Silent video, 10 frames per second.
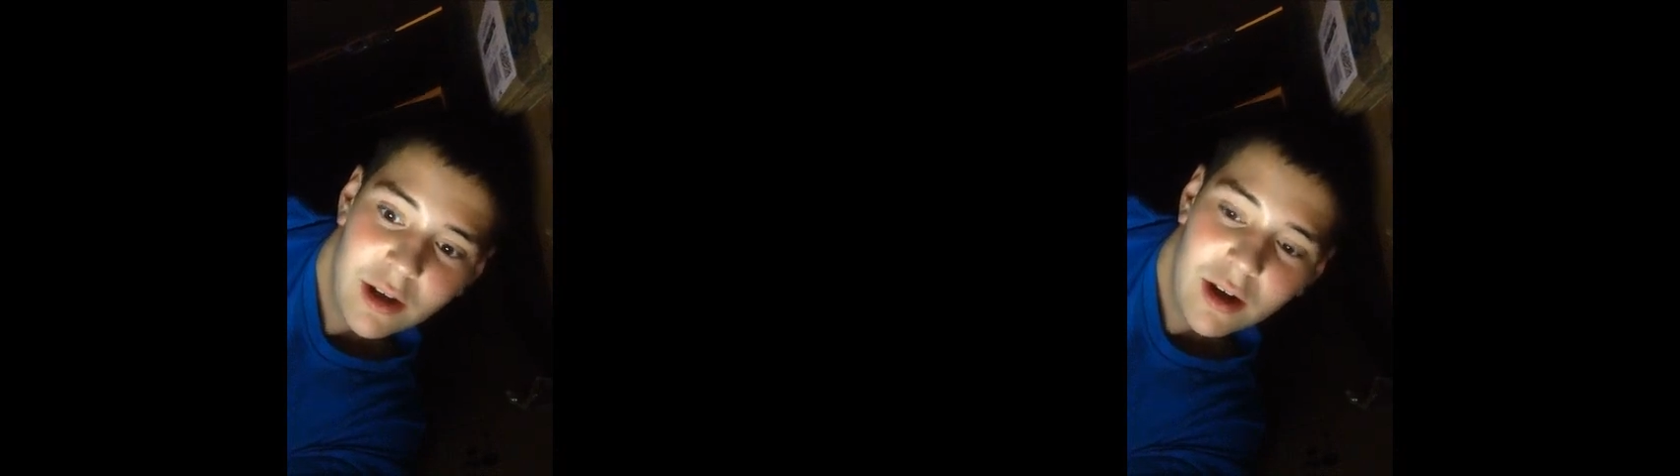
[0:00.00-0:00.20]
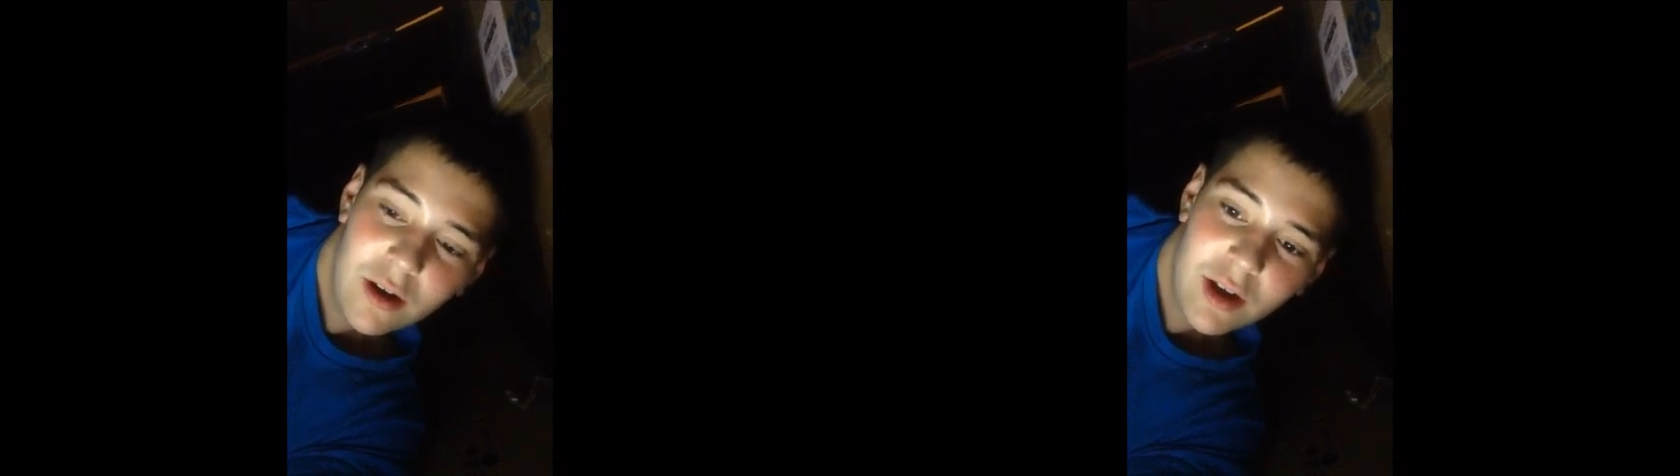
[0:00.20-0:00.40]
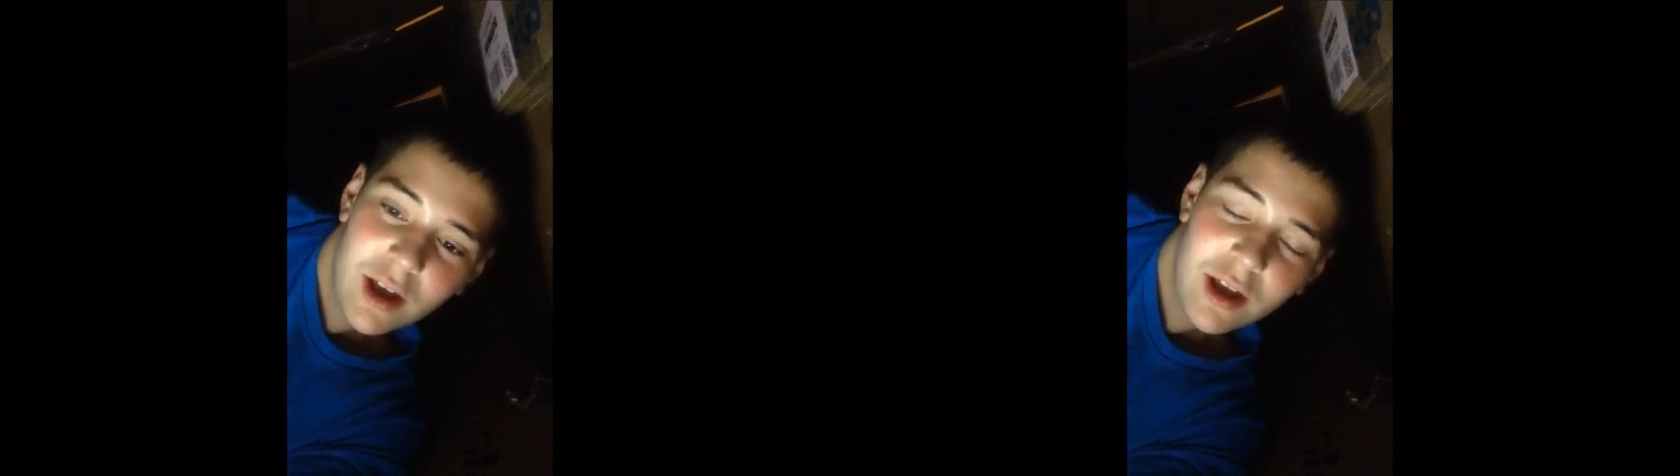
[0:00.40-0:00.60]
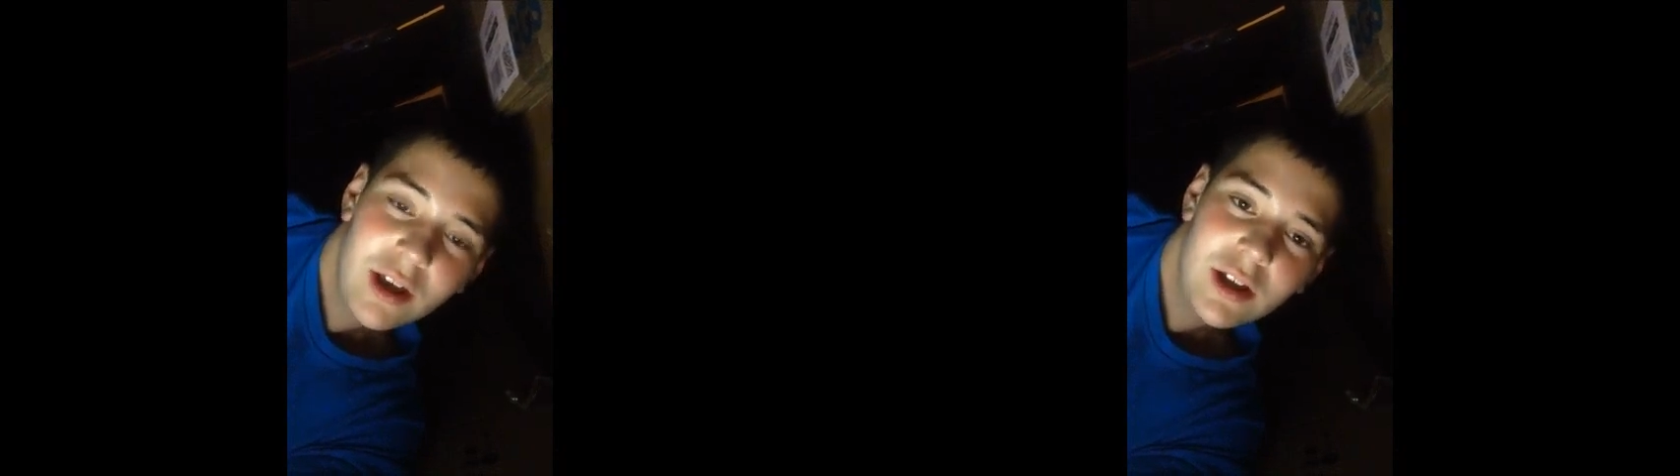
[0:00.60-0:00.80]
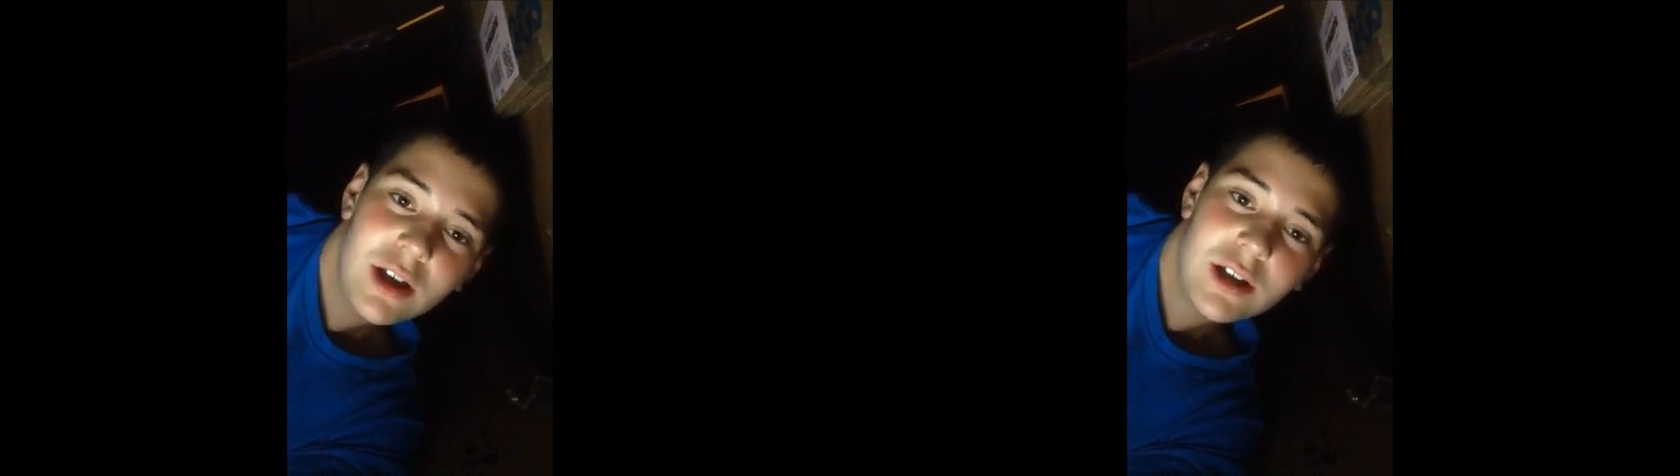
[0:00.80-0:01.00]
Okay,
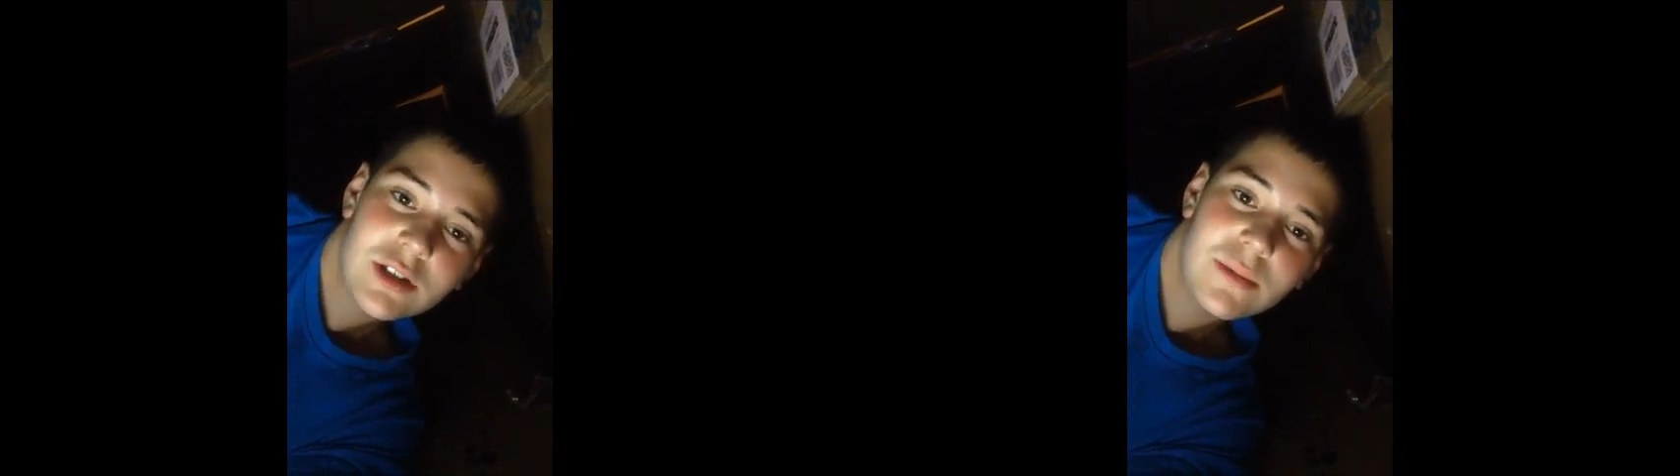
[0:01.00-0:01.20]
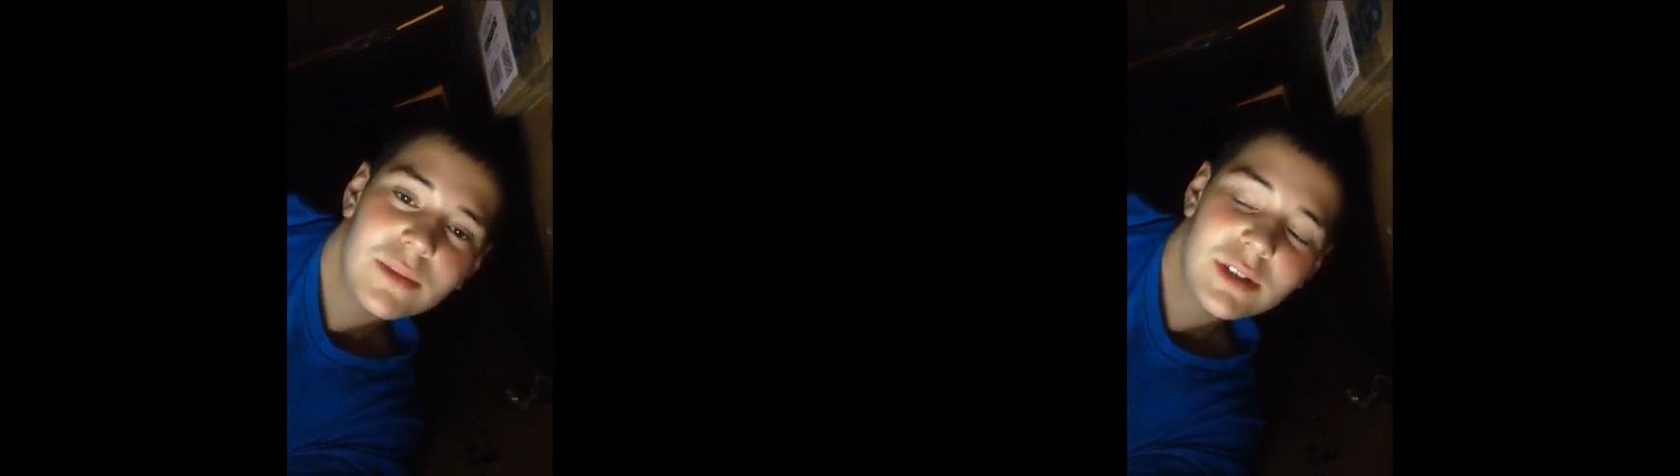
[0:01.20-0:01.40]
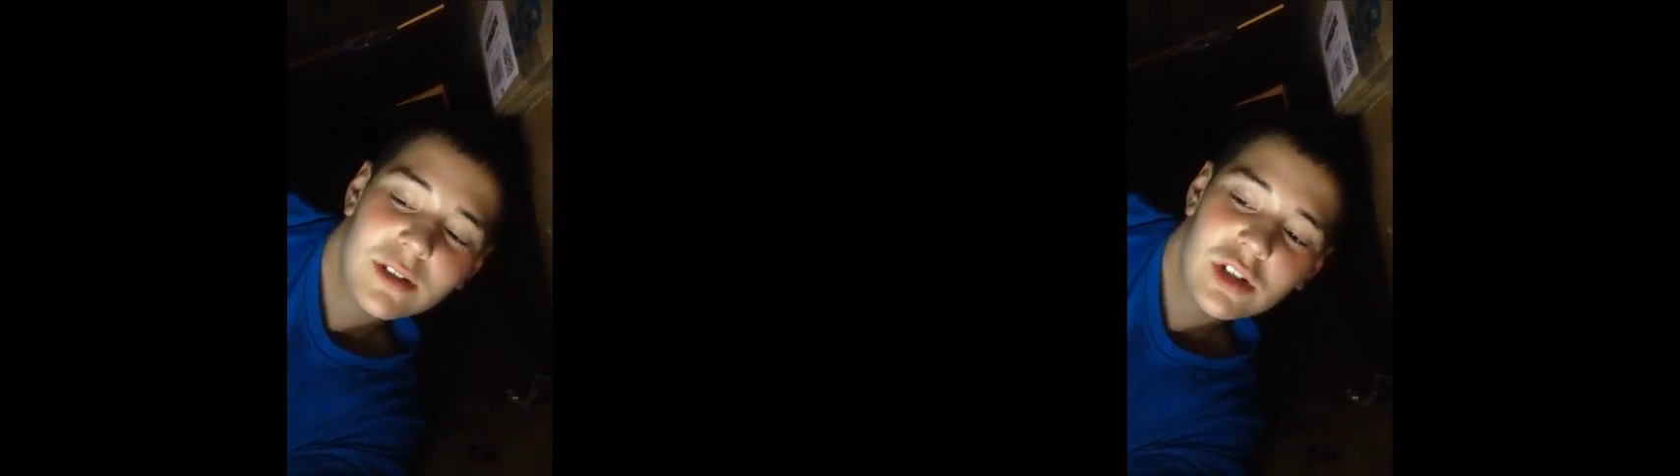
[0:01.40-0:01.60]
I SRM isn't